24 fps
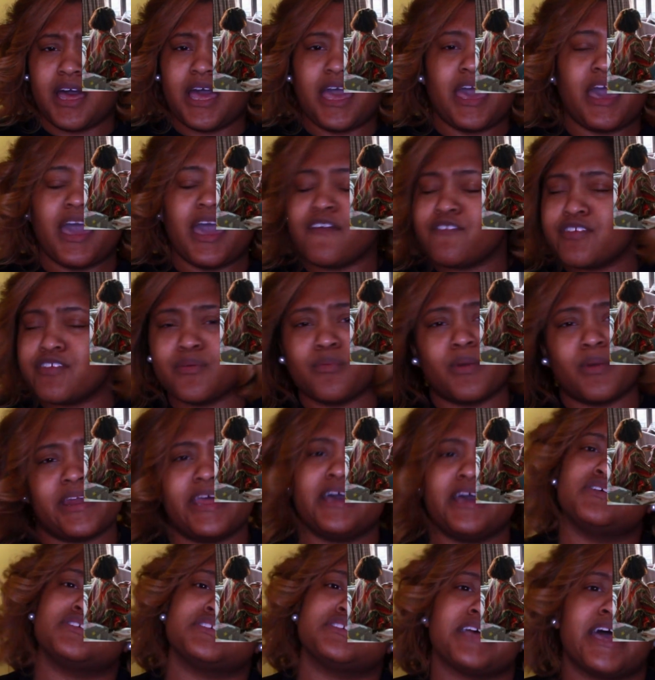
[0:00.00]
everyone
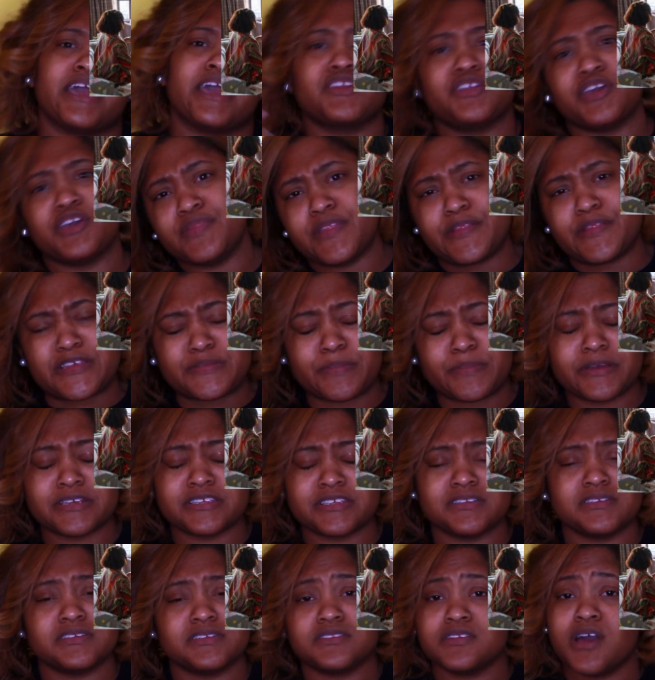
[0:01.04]
else, like, do you think this
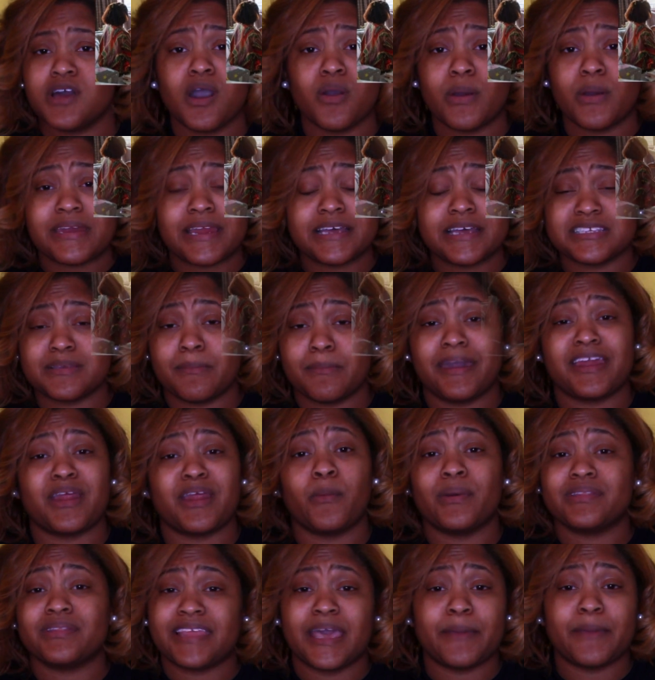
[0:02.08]
person... No, it doesn't matter
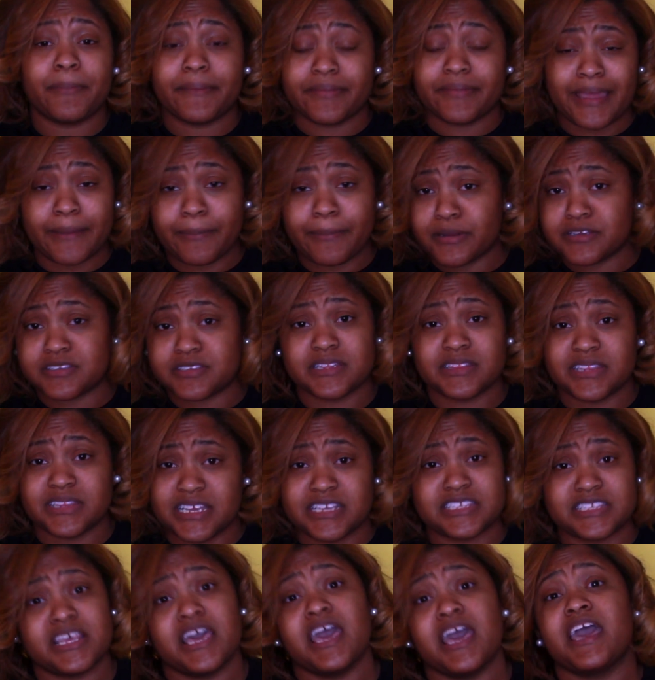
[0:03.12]
what that person
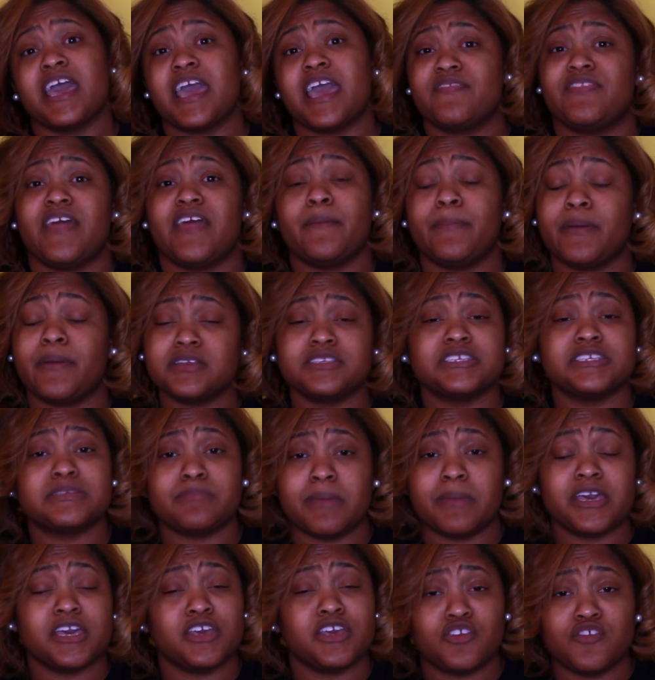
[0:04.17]
thinks. If that person's
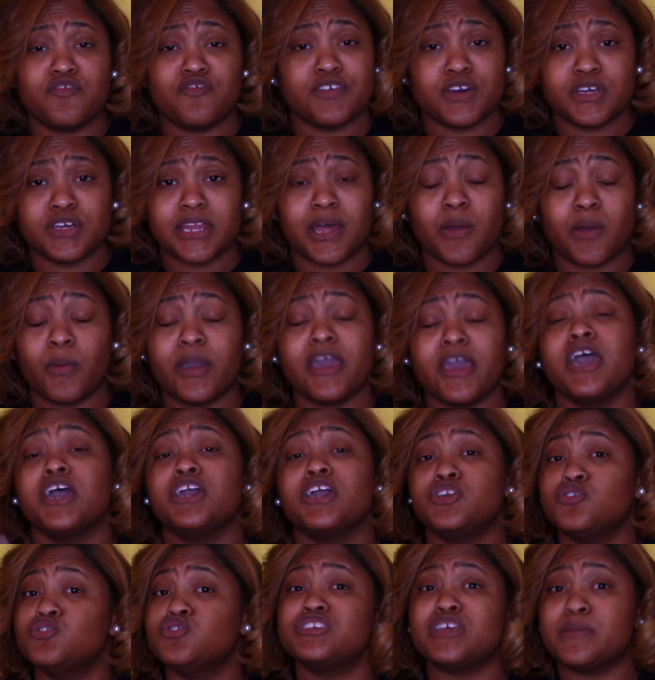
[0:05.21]
making you feel that way,
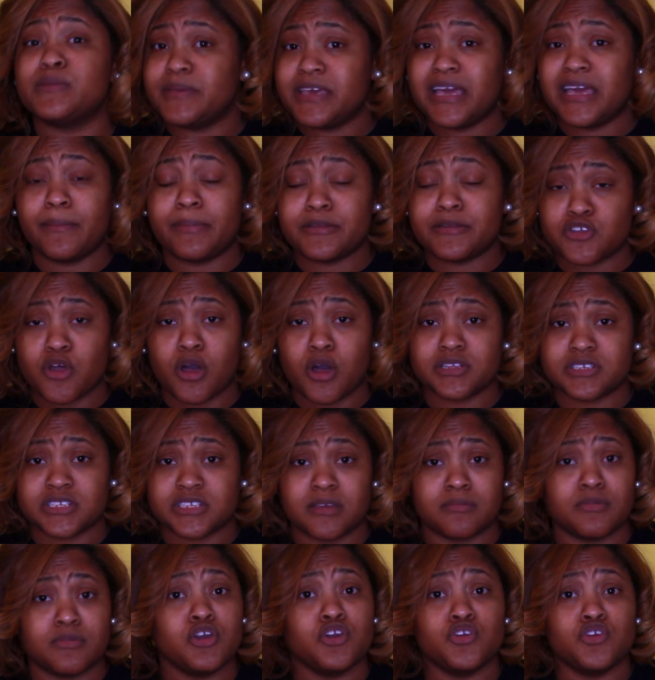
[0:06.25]
you should be able to talk to
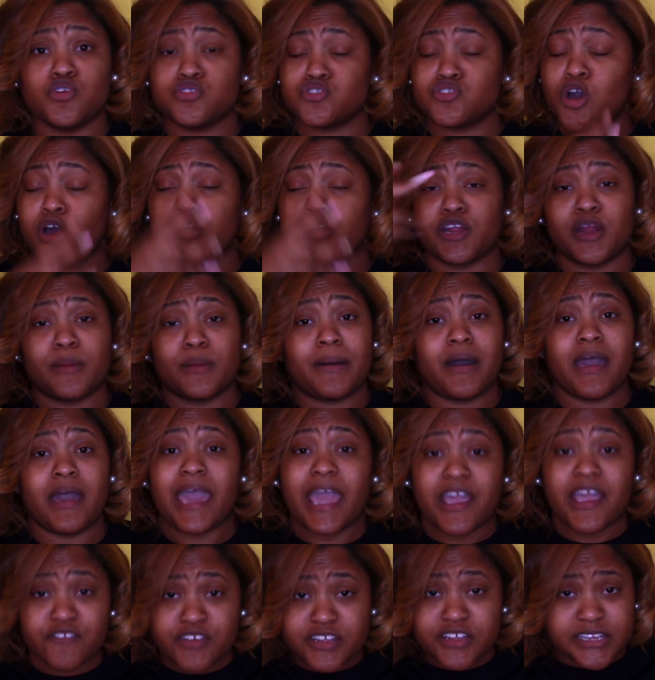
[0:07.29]
them. You can talk to her about
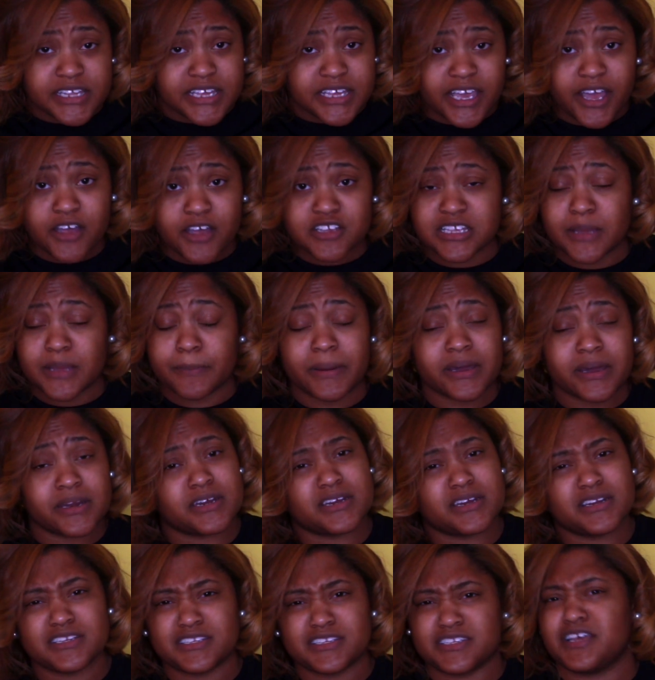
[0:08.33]
everything else up under
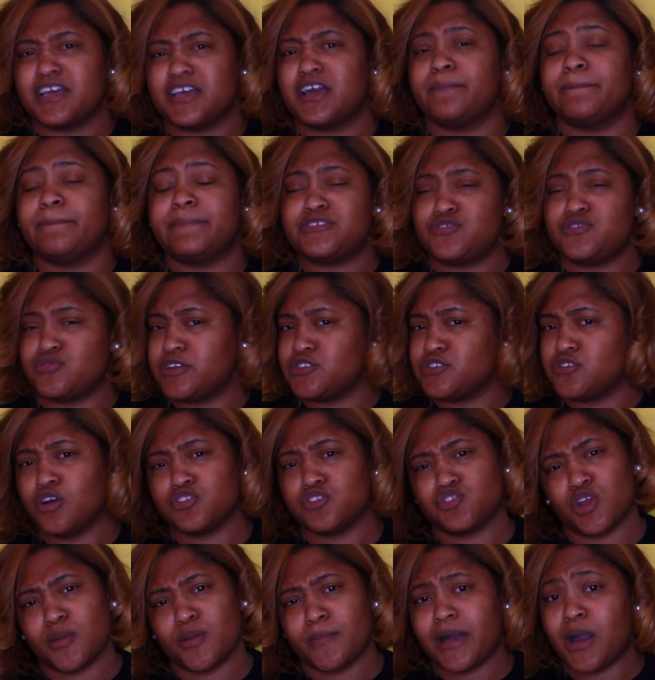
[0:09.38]
the sun, but you can talk
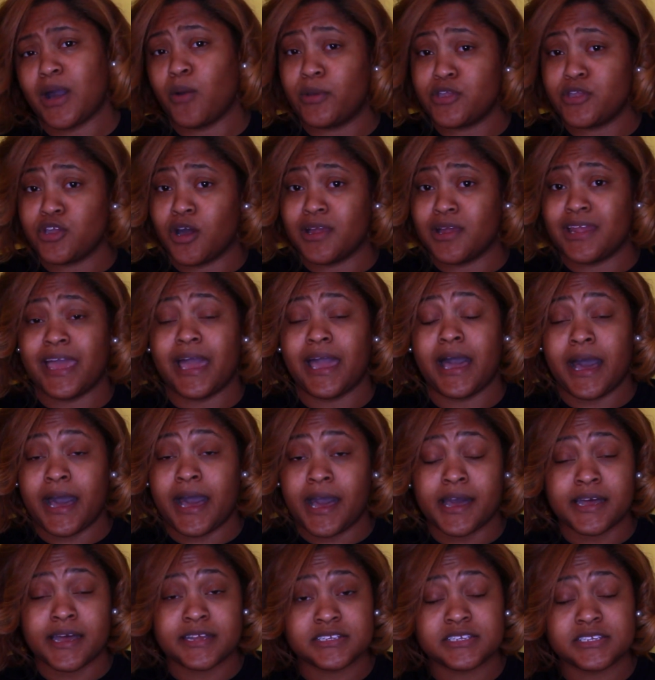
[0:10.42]
to her about when y'all at
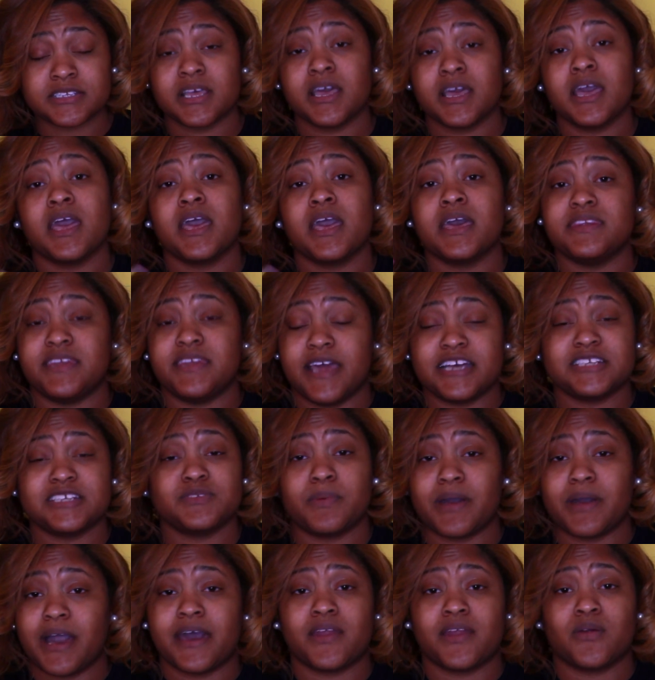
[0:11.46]
odds. That's
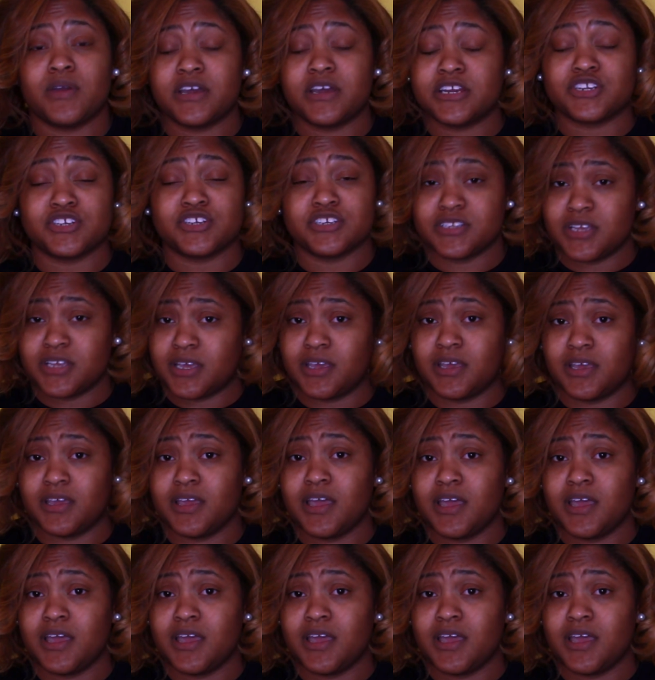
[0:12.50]
what I don't understand.